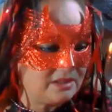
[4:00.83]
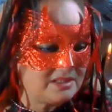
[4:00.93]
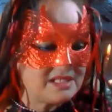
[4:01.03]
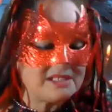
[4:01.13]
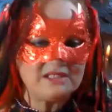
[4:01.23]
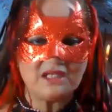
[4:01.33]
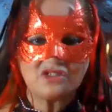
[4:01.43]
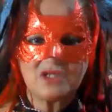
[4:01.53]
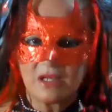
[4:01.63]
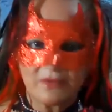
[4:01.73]
Since he had
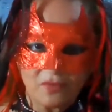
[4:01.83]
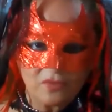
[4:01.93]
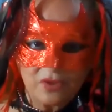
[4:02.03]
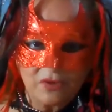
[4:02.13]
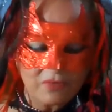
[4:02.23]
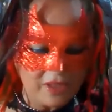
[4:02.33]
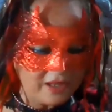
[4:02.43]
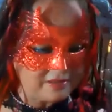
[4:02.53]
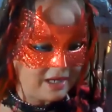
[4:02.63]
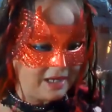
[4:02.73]
shot no deer
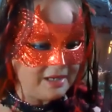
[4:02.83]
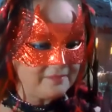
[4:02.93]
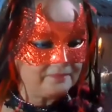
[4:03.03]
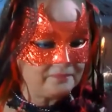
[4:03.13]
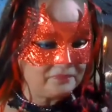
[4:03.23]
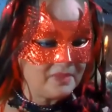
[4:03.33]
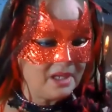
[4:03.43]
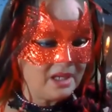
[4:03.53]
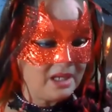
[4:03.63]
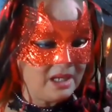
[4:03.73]
that day,
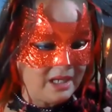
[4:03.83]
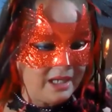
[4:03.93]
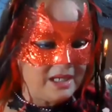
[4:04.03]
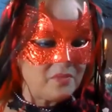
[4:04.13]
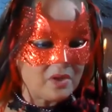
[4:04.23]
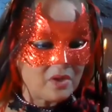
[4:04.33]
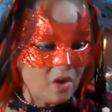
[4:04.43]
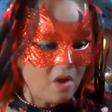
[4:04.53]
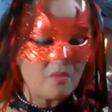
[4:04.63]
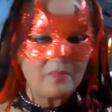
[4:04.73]
he didn't want to go
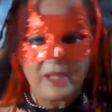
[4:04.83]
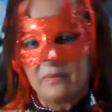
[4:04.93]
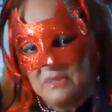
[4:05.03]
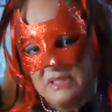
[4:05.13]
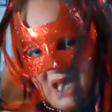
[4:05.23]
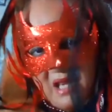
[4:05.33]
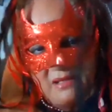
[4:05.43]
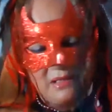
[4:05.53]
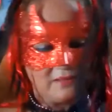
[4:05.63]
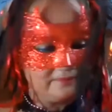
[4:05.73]
home
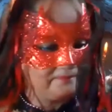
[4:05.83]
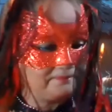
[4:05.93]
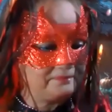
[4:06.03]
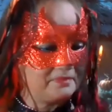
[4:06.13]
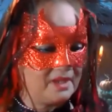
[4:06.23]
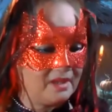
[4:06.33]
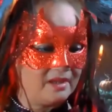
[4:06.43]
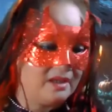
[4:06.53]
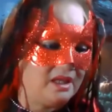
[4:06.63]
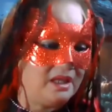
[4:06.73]
empty-handed.
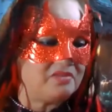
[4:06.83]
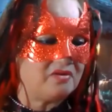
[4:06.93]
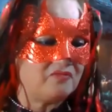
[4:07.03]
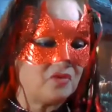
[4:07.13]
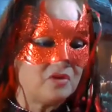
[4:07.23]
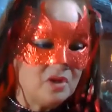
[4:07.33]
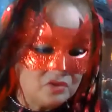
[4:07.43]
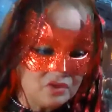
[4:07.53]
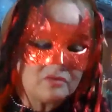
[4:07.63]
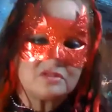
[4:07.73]
He therefore
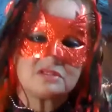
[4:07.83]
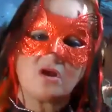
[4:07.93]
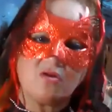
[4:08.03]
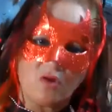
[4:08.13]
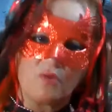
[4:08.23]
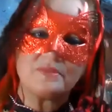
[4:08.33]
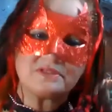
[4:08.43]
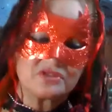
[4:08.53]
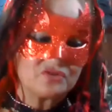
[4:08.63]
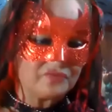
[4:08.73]
took the skull home as
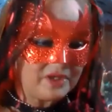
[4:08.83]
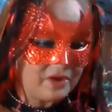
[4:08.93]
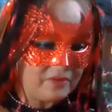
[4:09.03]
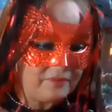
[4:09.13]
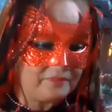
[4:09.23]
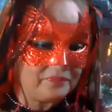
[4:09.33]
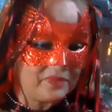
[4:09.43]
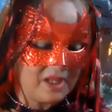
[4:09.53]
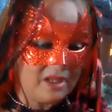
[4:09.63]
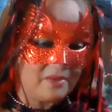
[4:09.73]
a souvenir.
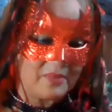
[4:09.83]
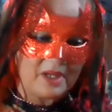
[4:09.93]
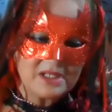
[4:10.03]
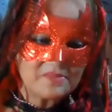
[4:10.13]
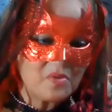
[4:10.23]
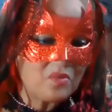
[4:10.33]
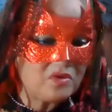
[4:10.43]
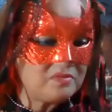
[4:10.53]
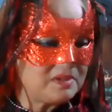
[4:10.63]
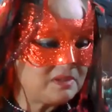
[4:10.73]
My husband
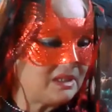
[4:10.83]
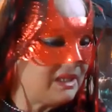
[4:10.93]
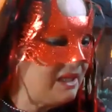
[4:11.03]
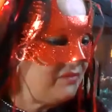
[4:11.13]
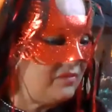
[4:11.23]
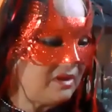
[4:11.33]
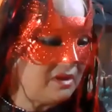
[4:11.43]
warned him to leave